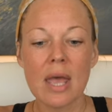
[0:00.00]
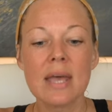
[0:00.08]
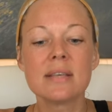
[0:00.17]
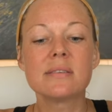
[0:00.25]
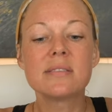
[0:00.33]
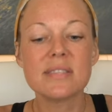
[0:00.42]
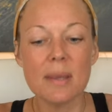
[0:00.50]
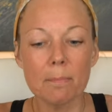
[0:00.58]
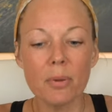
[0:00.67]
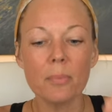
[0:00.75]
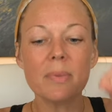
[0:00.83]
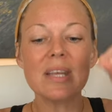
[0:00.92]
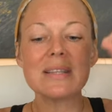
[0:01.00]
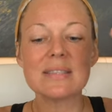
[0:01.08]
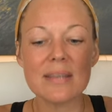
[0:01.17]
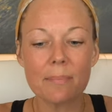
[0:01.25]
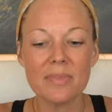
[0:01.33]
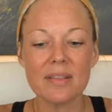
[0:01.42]
Simple means
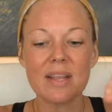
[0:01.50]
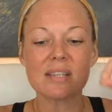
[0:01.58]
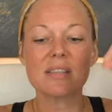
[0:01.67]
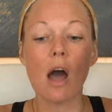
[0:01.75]
something that's